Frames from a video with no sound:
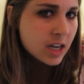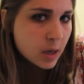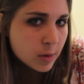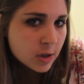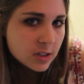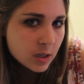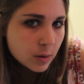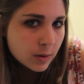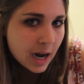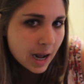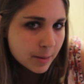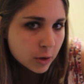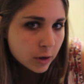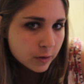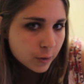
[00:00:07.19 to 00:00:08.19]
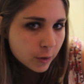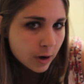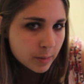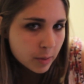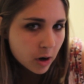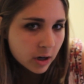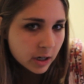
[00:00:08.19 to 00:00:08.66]
Now mostly what I'm good for
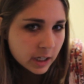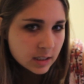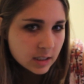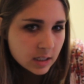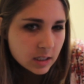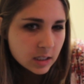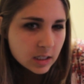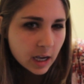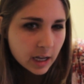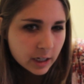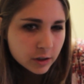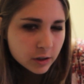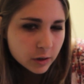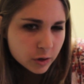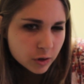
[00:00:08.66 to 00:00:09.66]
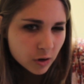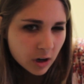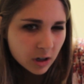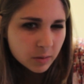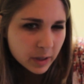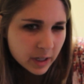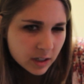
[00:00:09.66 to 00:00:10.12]
at parties is getting too
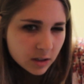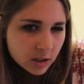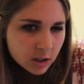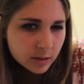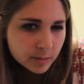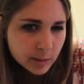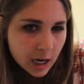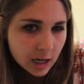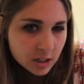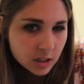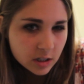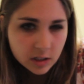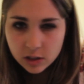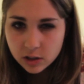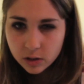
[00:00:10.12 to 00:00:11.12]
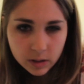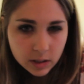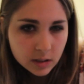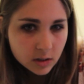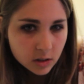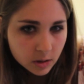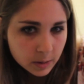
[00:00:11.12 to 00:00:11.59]
drunk, being a little obnoxious, and doing
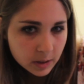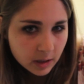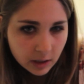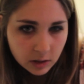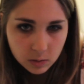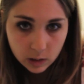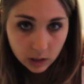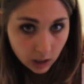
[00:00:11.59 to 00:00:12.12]
stupid things with